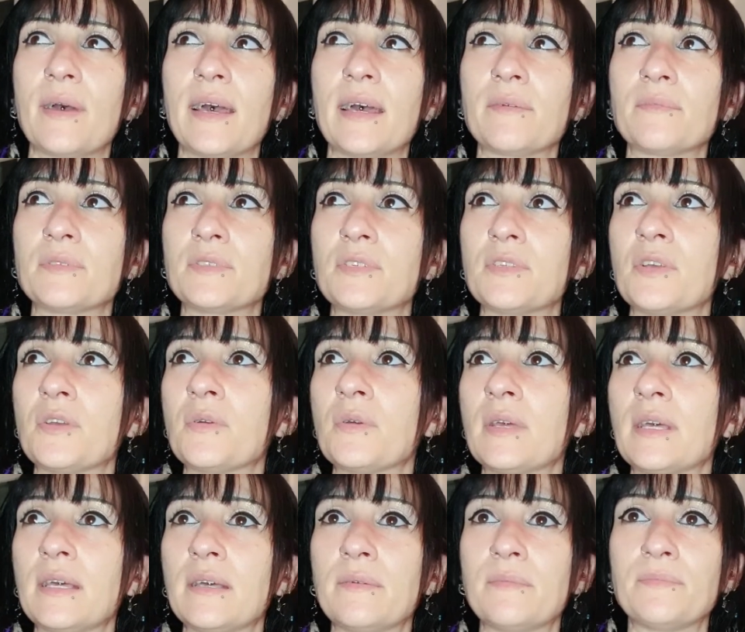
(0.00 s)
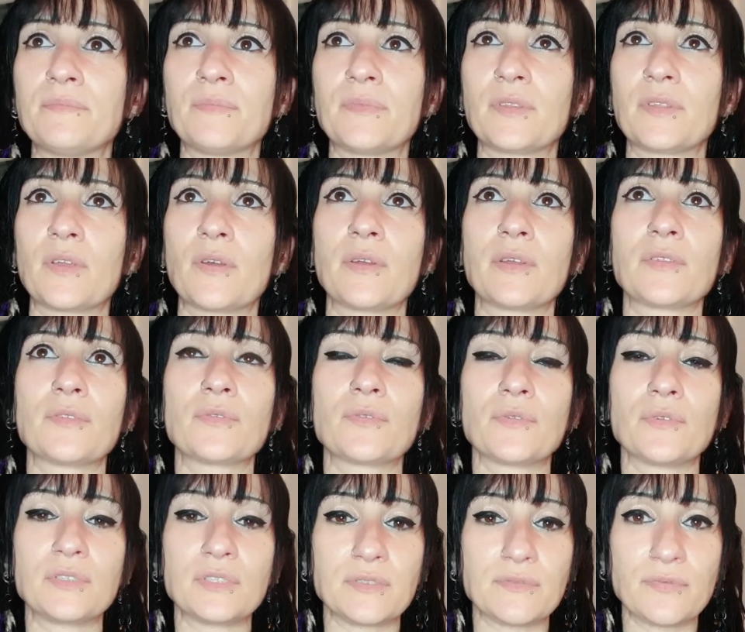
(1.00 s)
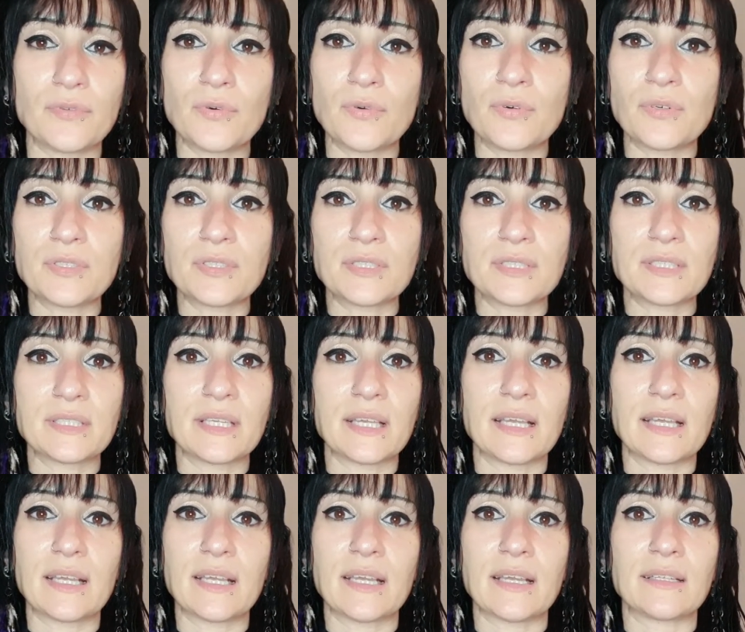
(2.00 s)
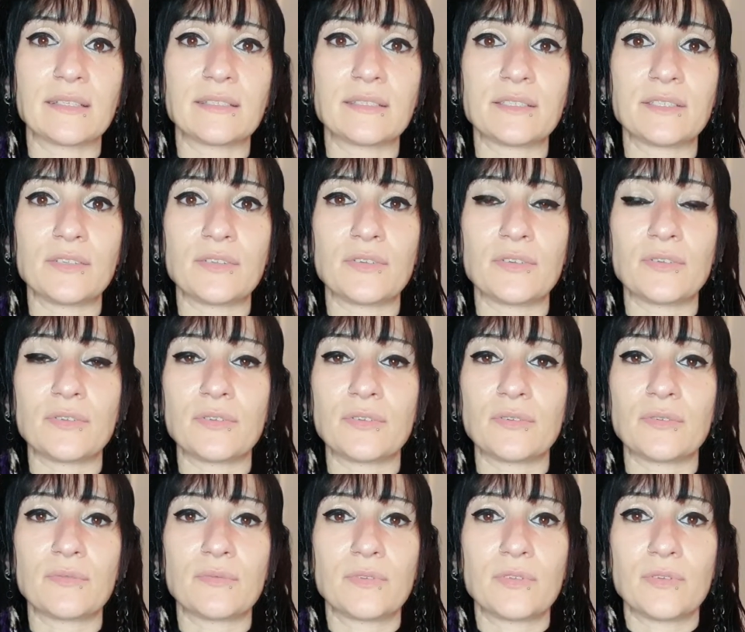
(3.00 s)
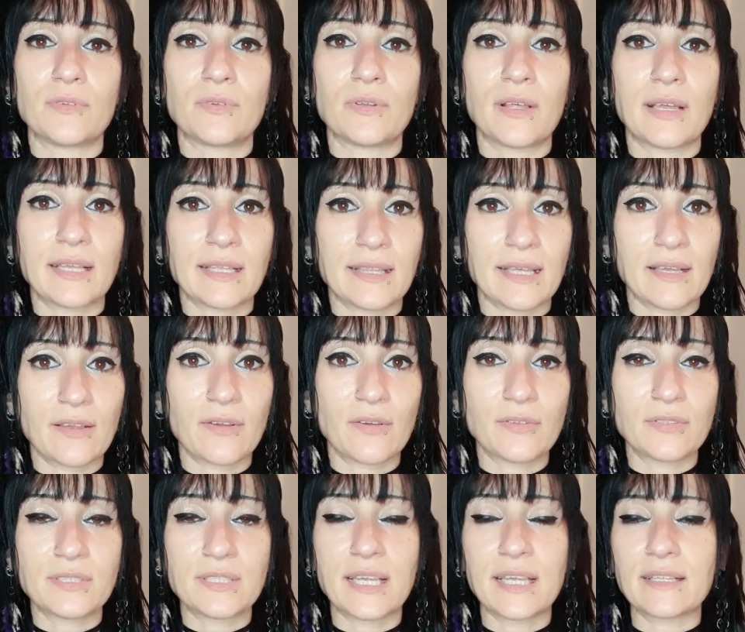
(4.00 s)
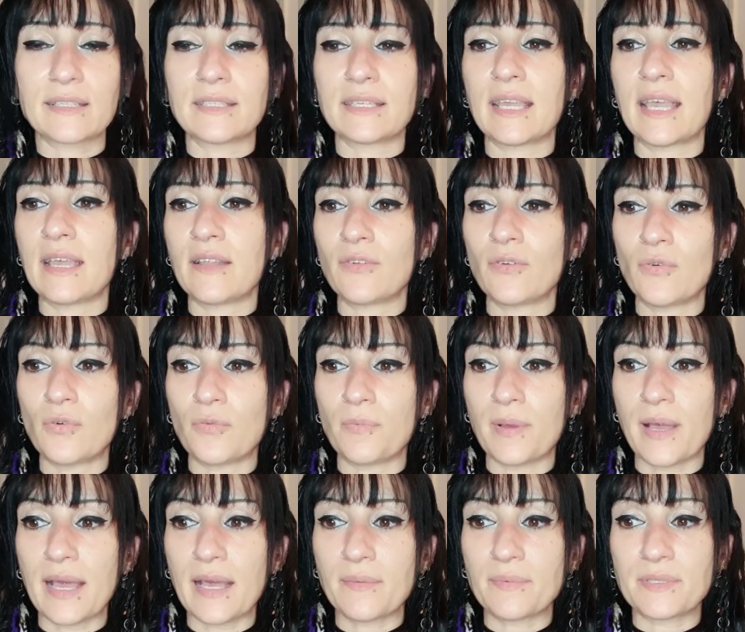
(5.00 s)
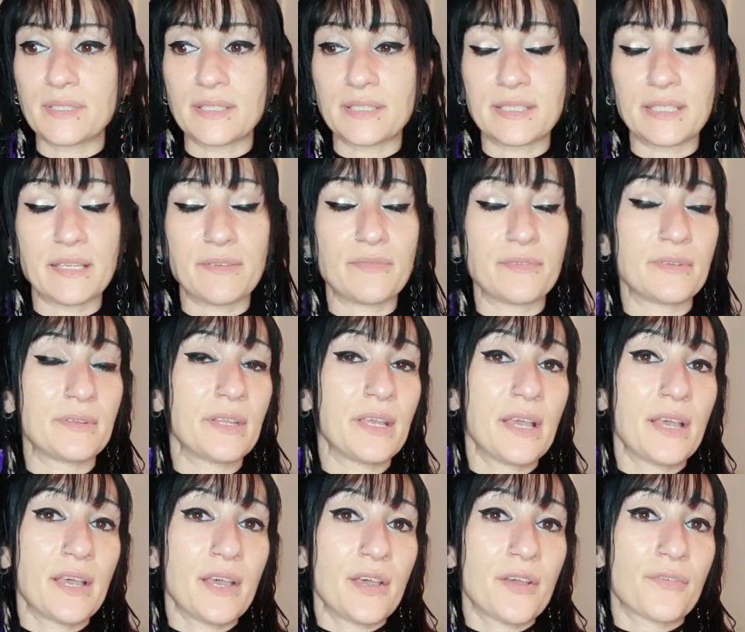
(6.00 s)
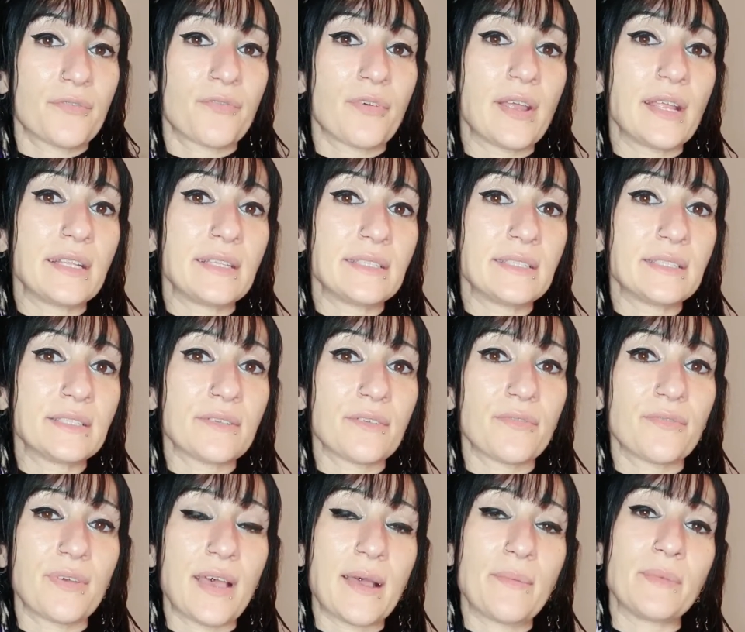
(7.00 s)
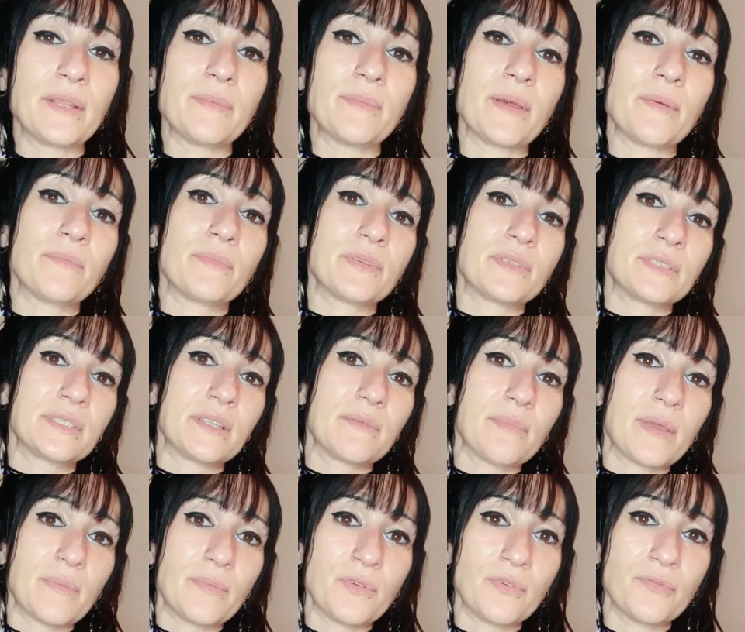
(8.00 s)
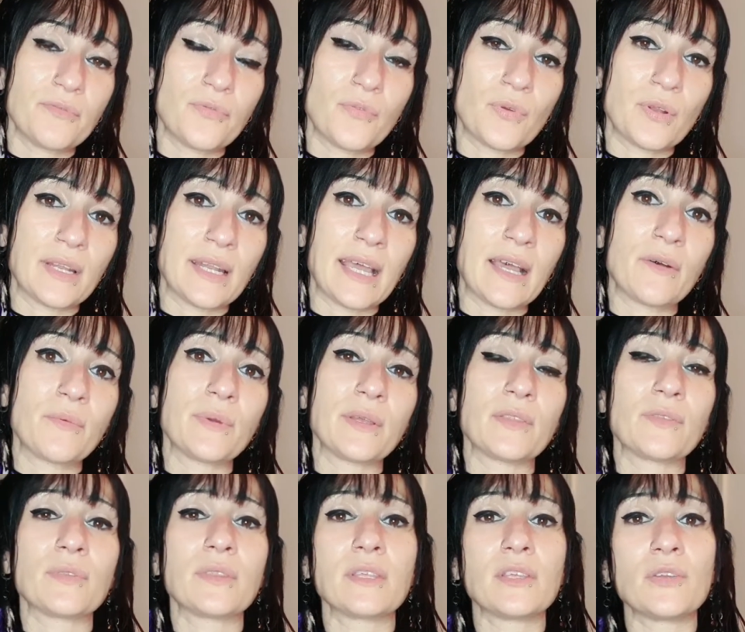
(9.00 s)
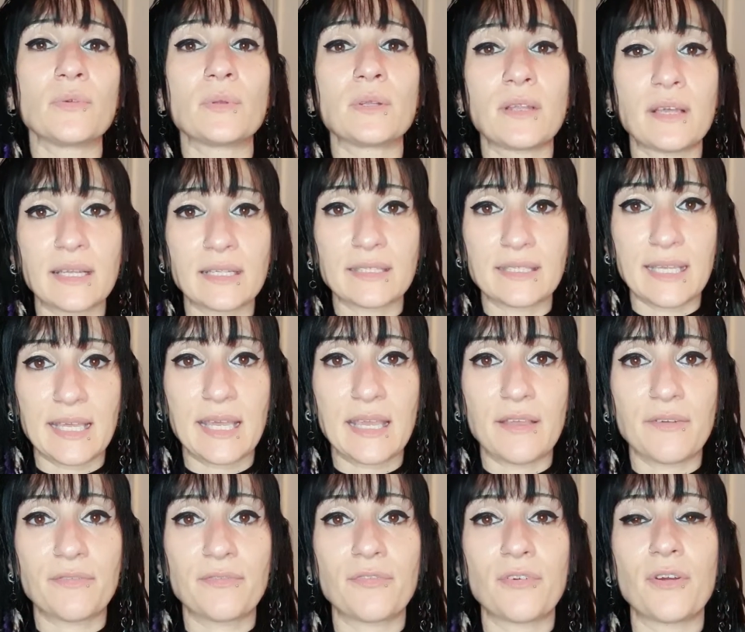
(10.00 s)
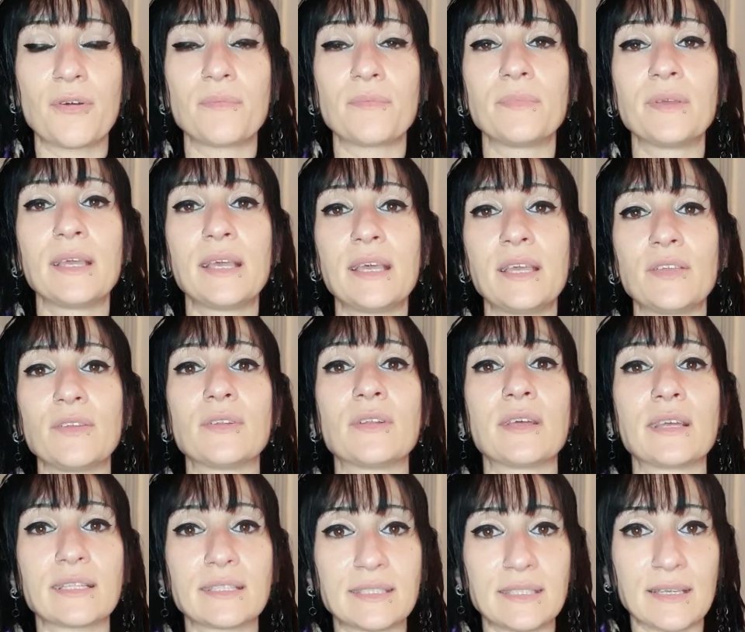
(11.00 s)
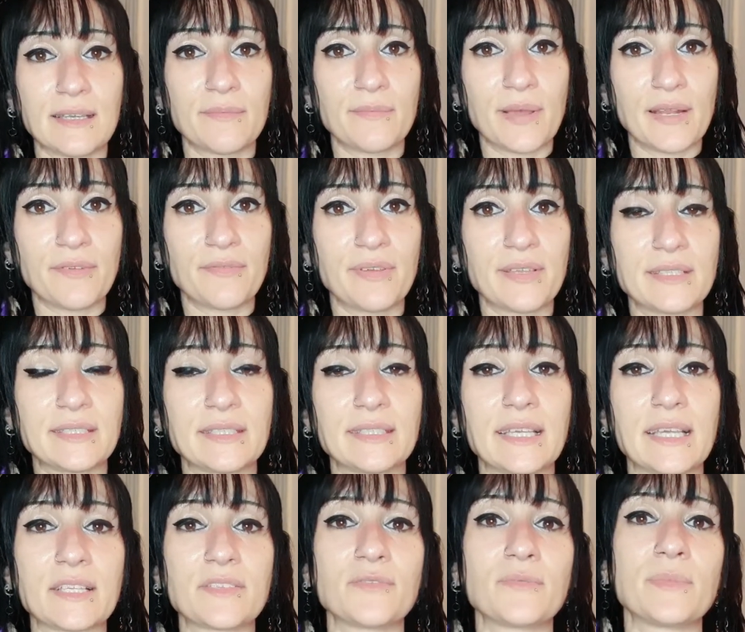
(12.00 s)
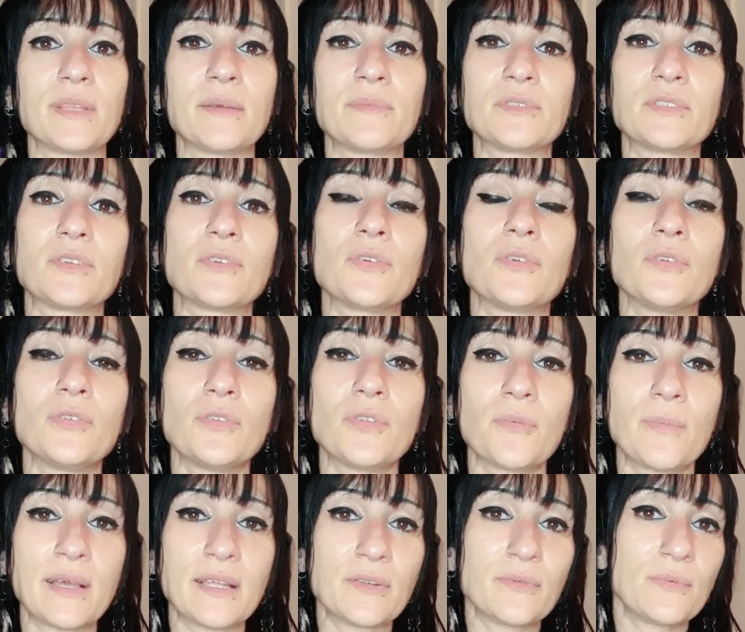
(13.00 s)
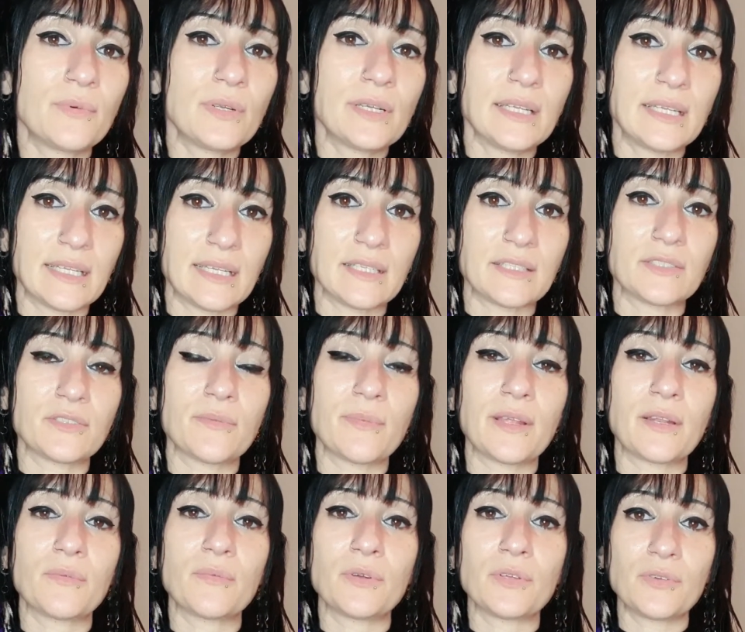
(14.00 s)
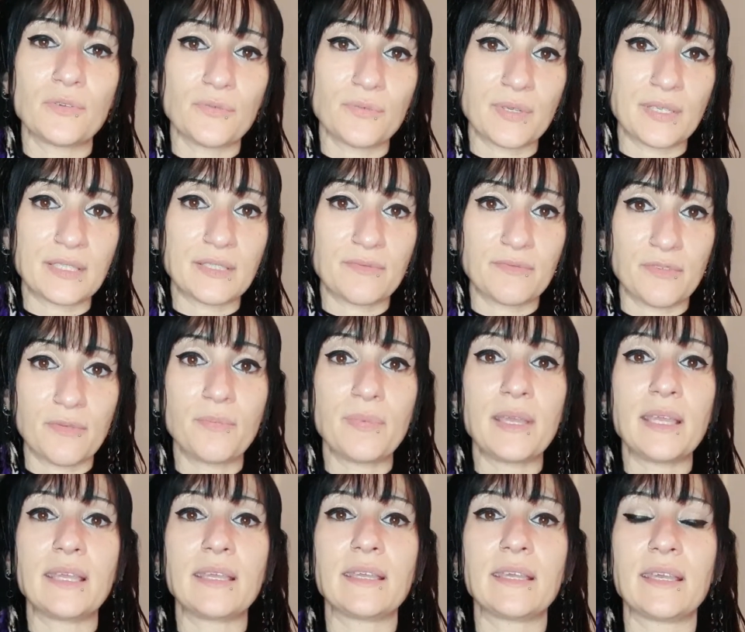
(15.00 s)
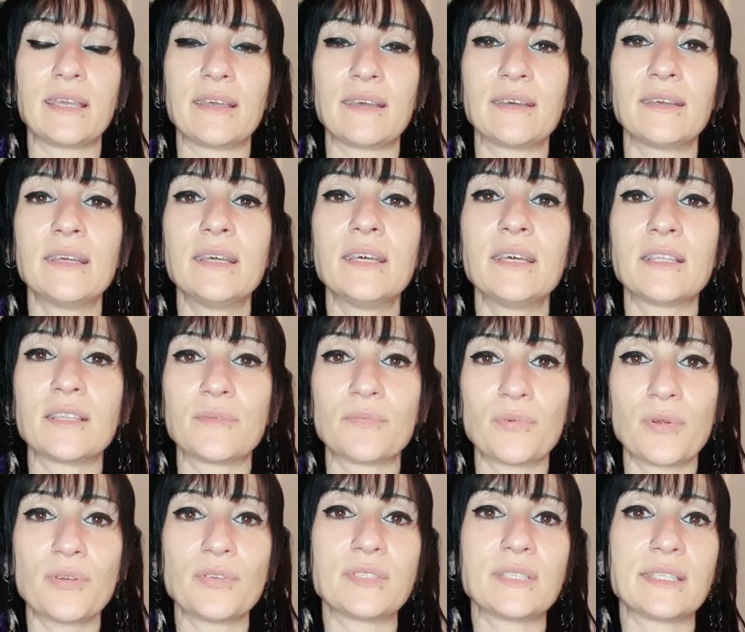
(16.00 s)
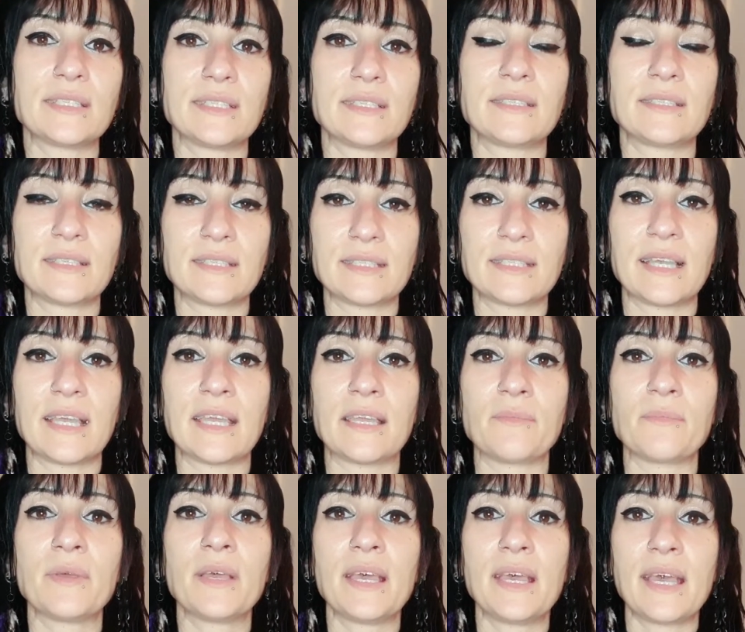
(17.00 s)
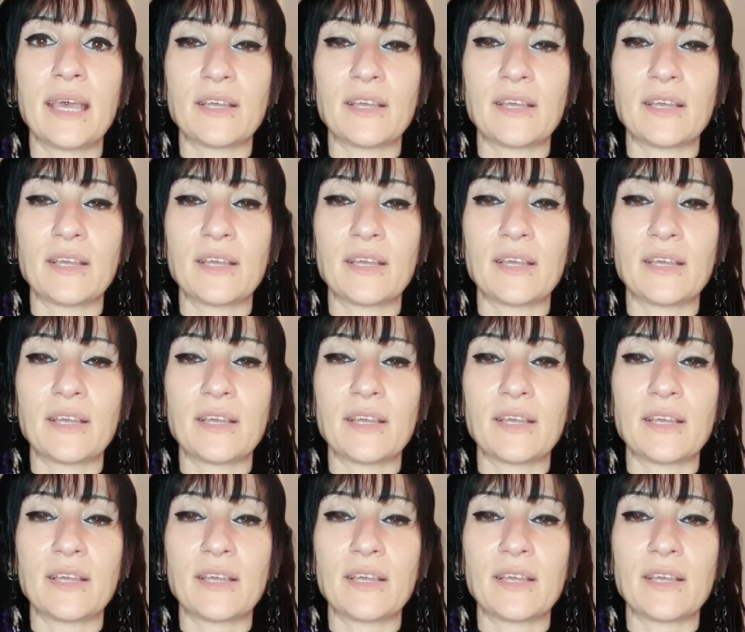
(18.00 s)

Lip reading: Perhaps, you know, going through a divorce and, you know, you'd like that contact again. Or perhaps it's even friends, family members that maybe you've fallen out with or that you would like to hear from. You'd like to manifest a text from them. So no matter what it is, no matter what your reason for being here, the process is the same.